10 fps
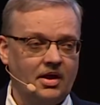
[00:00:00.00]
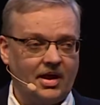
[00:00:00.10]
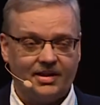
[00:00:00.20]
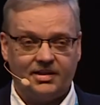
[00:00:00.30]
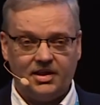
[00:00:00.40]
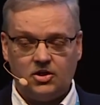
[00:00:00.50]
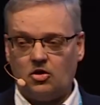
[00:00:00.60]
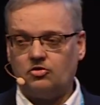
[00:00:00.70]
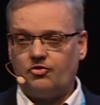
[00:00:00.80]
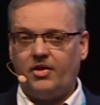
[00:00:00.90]
And they
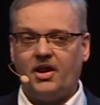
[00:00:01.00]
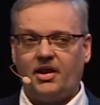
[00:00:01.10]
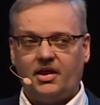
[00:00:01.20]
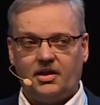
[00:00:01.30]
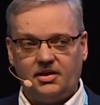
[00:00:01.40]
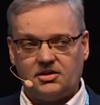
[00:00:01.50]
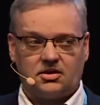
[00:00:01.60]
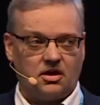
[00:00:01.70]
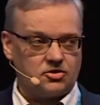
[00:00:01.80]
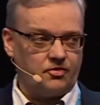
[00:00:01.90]
don't really
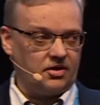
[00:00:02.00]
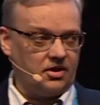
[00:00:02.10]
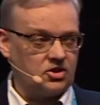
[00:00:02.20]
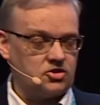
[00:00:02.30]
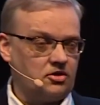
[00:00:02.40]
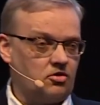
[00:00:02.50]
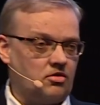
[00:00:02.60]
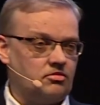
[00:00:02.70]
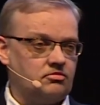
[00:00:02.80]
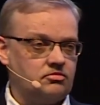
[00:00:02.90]
discuss with each other.
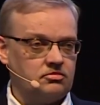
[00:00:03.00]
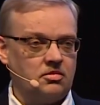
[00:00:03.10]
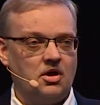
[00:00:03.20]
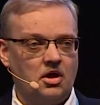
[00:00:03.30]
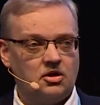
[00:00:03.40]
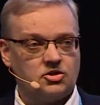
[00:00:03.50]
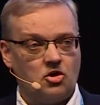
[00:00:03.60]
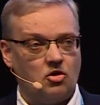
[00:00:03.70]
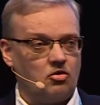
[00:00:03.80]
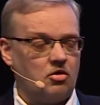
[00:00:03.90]

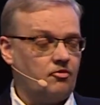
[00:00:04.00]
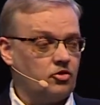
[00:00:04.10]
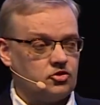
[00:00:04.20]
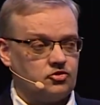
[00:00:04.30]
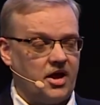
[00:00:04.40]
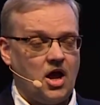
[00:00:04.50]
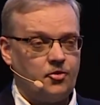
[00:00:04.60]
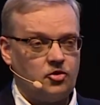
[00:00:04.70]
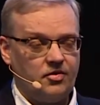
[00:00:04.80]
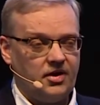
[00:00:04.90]
So what could
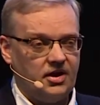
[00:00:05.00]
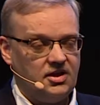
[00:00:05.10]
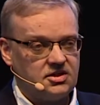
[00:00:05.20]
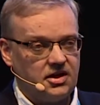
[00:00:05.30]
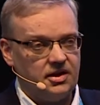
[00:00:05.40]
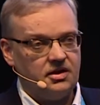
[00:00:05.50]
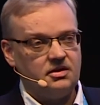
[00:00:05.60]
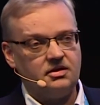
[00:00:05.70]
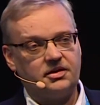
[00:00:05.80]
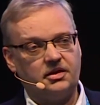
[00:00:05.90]
happen very easily,
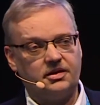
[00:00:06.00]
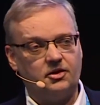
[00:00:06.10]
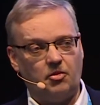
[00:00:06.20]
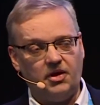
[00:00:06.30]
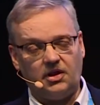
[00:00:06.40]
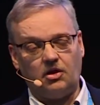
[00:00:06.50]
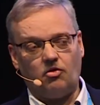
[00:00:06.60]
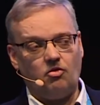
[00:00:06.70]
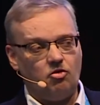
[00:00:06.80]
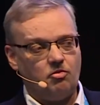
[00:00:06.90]
that in the meeting
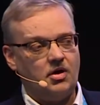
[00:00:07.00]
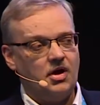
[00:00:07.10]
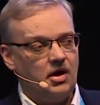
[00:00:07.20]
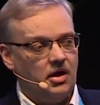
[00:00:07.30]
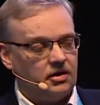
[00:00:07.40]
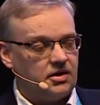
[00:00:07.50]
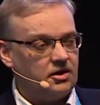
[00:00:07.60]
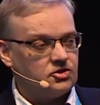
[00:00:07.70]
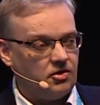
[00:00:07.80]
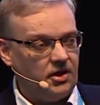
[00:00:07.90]
room there
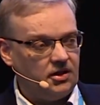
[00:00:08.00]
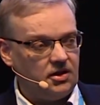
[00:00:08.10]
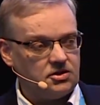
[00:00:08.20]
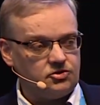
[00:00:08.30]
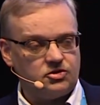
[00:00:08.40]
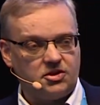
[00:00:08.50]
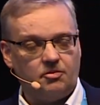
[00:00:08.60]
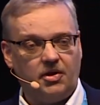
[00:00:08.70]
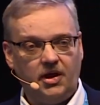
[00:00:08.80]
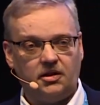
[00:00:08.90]
is a heating system
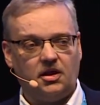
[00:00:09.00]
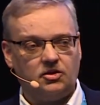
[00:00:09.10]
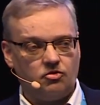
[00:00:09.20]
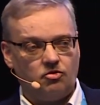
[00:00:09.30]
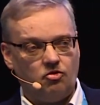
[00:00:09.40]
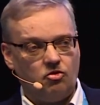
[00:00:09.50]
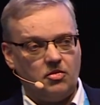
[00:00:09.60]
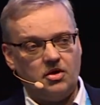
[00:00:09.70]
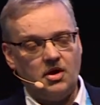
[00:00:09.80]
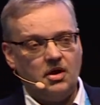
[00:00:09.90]
heating the room,
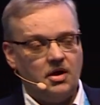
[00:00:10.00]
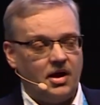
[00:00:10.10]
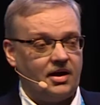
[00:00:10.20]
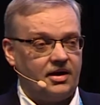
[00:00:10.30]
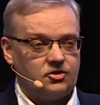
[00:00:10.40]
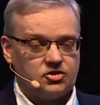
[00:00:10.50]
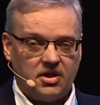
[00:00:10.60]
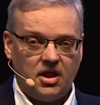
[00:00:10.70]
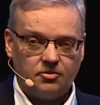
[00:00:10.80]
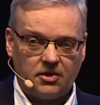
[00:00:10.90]
and at the
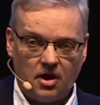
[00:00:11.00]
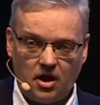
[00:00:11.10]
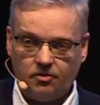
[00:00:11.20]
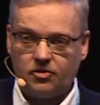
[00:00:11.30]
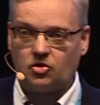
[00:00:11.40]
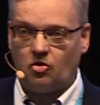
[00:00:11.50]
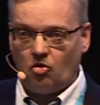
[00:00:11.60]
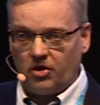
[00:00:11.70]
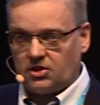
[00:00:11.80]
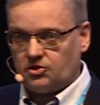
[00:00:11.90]
same time the
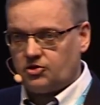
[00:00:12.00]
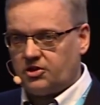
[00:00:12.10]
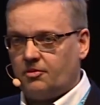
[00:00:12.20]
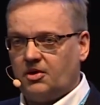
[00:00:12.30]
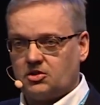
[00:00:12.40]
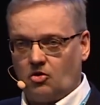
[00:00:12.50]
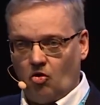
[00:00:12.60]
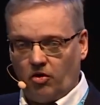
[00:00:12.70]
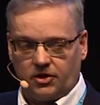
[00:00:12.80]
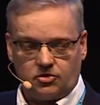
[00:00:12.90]
cooling system is
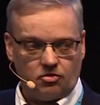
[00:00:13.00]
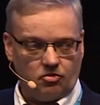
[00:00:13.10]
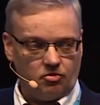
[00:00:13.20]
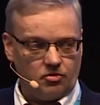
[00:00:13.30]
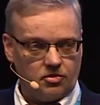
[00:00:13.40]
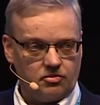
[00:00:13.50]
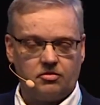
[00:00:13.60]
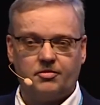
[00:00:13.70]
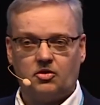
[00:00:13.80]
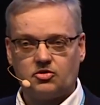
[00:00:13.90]
cooling the room,
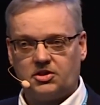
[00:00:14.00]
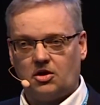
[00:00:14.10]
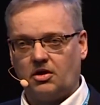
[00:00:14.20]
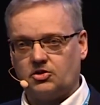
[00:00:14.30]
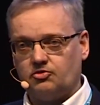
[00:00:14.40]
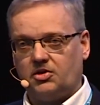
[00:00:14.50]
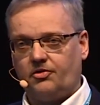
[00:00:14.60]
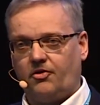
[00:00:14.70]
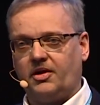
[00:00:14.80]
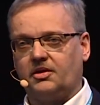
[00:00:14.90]
because there are two
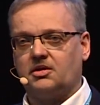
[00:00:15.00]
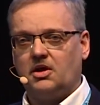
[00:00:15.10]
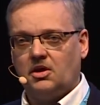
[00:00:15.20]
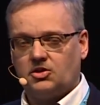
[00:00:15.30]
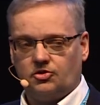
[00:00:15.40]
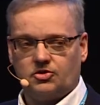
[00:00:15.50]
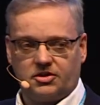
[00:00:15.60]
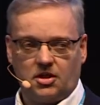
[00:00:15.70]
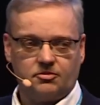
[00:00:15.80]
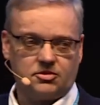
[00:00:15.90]
different
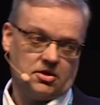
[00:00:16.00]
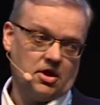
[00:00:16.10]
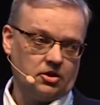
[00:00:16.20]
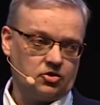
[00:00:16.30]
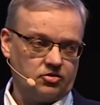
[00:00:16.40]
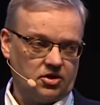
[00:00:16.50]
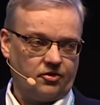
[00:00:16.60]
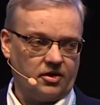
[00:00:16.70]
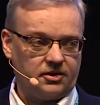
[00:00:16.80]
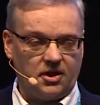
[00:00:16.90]
systems, two
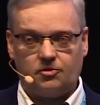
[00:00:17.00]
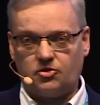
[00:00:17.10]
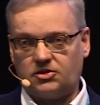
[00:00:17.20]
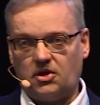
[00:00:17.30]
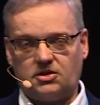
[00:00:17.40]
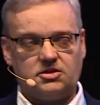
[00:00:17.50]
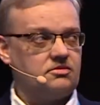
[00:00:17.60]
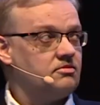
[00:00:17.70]
different thermostats.